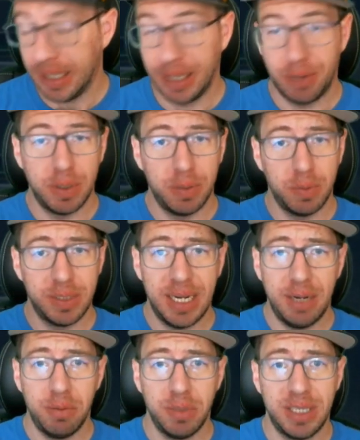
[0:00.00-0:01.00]
like what
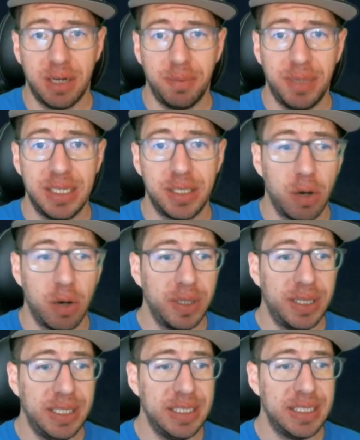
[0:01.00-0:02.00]
Taint would tell me is go
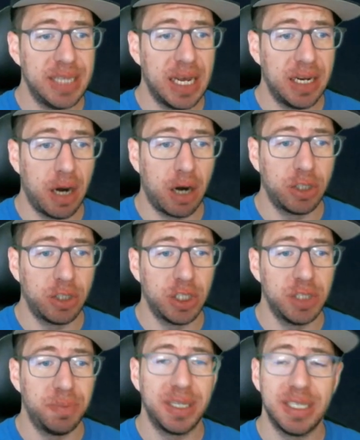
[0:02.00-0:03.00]
with the Zen
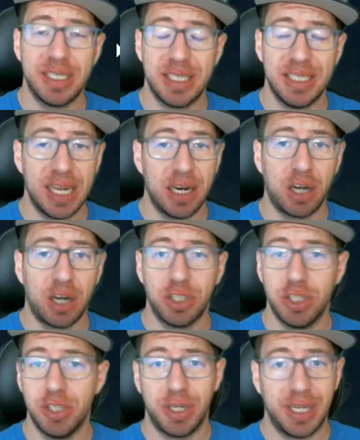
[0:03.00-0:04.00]
archers, because the Zen
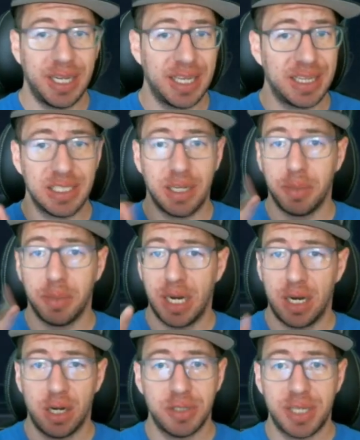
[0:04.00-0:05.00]
archers, you can get the double
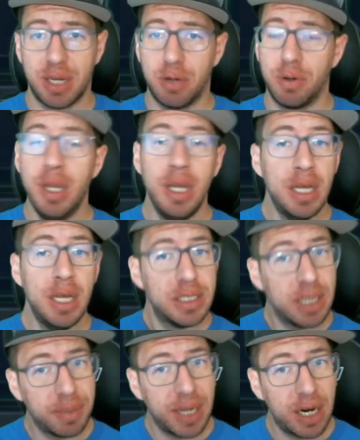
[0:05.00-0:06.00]
arrows out.
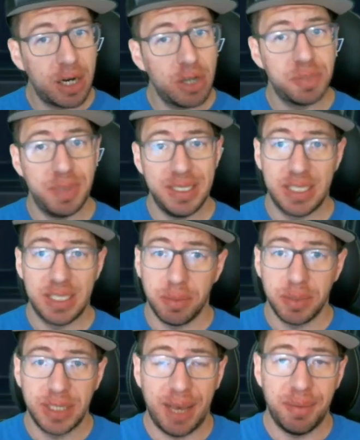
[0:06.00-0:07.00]
Double arrows means
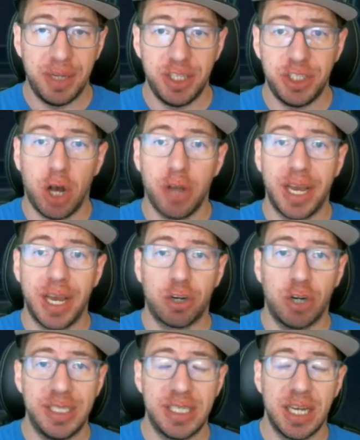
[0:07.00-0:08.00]
double damage, all that
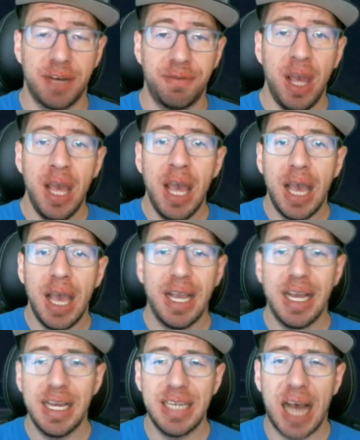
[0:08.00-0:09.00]
great stuff.
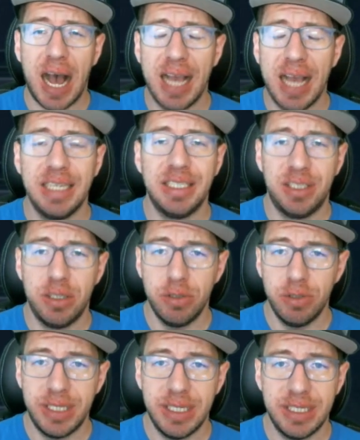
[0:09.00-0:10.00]
And I
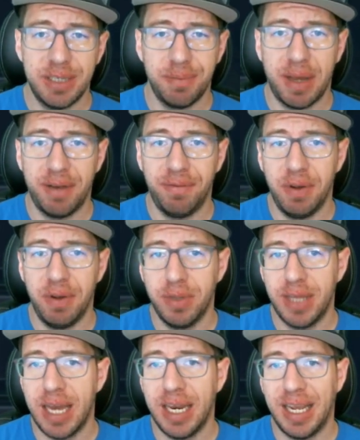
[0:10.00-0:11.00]
do see some benefit with
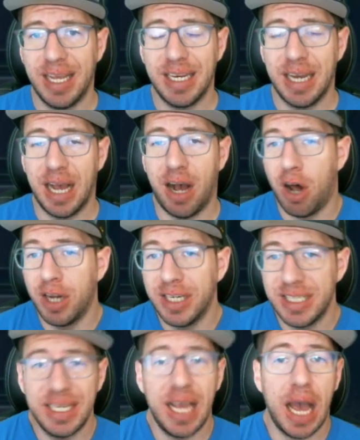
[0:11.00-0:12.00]
that. And
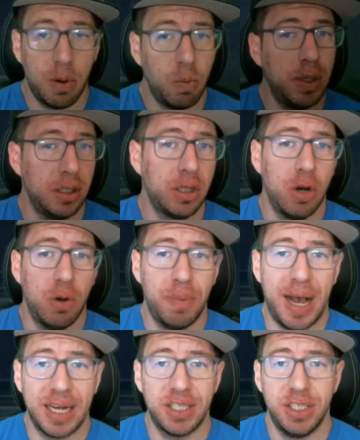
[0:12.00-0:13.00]
honestly, I will go
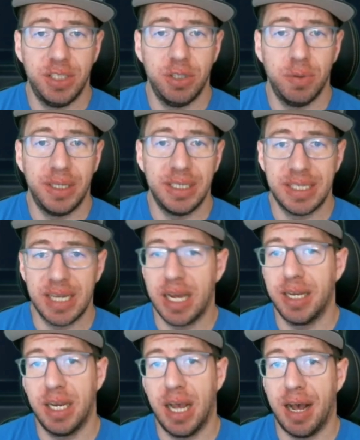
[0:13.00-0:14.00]
back to doing
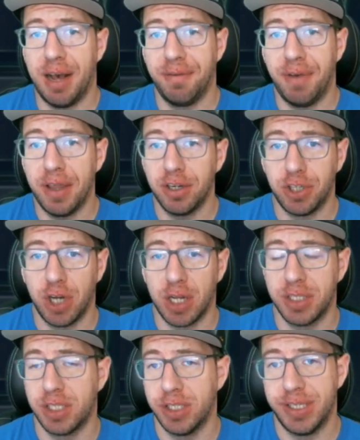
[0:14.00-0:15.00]
Zen feather
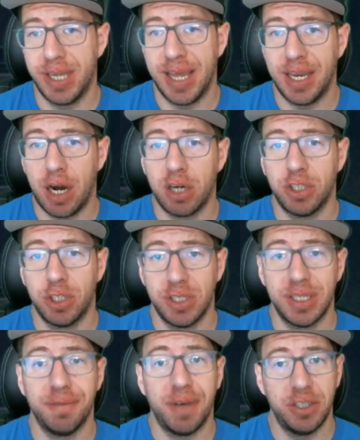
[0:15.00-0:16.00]
shots or Zen
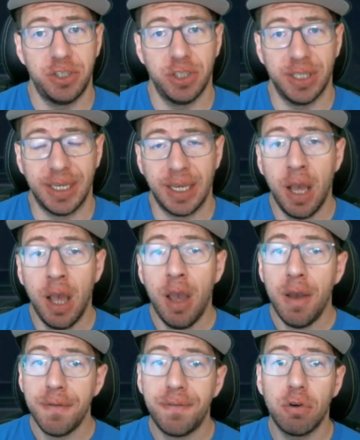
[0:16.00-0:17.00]
archers eventually.
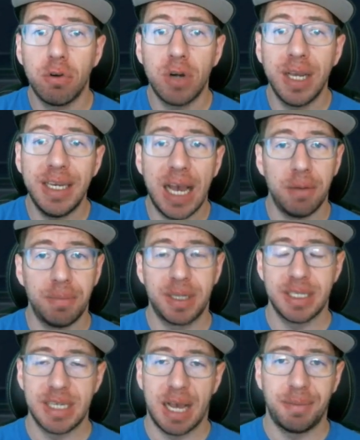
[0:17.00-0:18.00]
For right now,
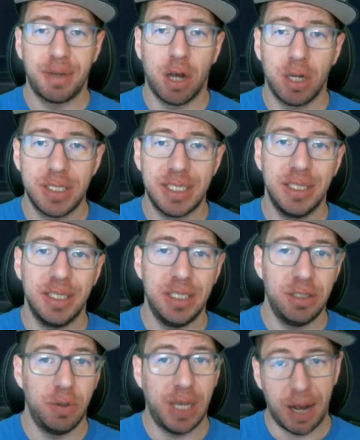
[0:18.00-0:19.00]
because I'm constantly
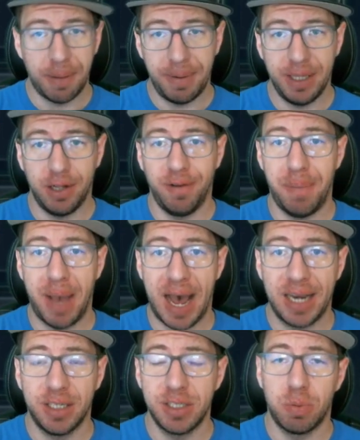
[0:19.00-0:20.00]
doing uphill
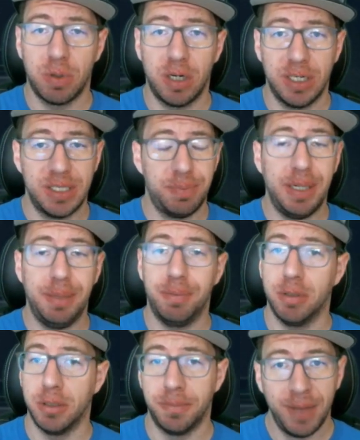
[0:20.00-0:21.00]
battles, whereas
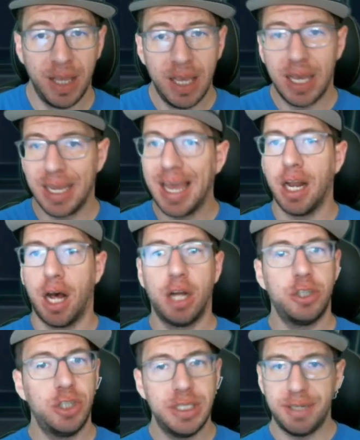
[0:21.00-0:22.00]
people, again,
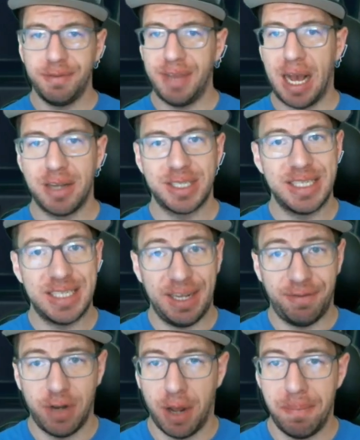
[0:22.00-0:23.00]
hundreds of thousands,
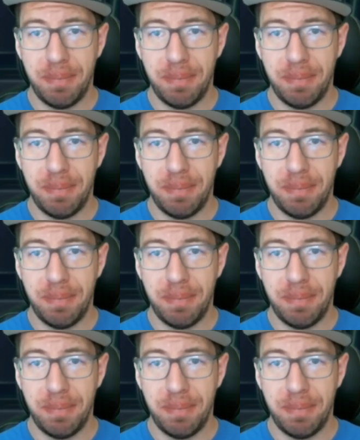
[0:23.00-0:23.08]
if not